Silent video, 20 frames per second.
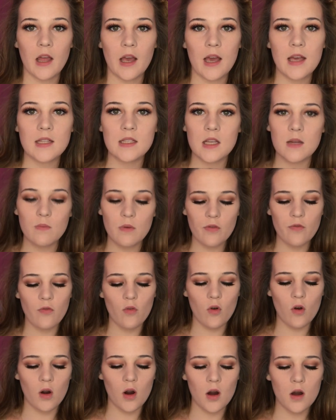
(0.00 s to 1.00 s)
Like I said
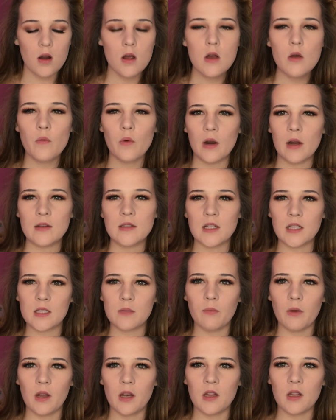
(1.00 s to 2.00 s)
before when I was
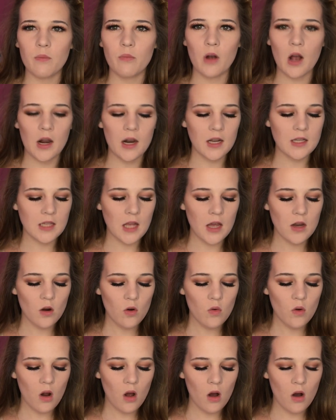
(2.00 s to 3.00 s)
explaining the products, I
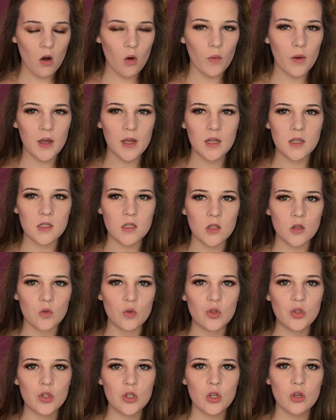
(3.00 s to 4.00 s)
don't always
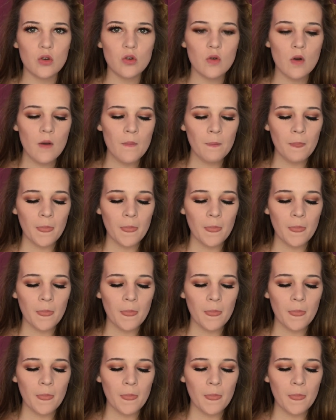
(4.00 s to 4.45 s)
use two,